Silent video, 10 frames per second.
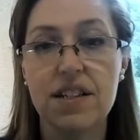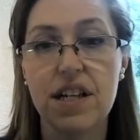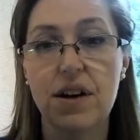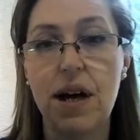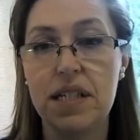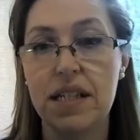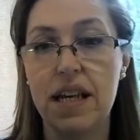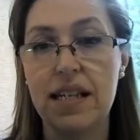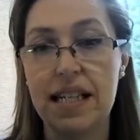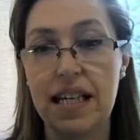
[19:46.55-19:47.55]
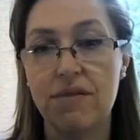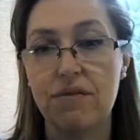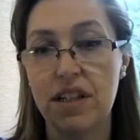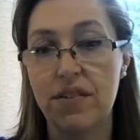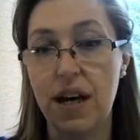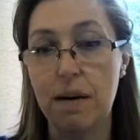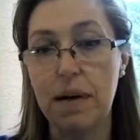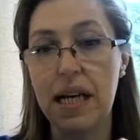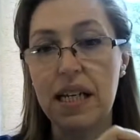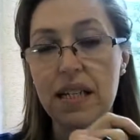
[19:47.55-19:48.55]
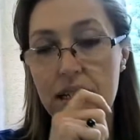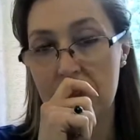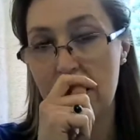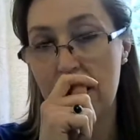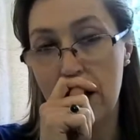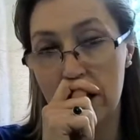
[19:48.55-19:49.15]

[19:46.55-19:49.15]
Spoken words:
So Emma's sat in front of our punts.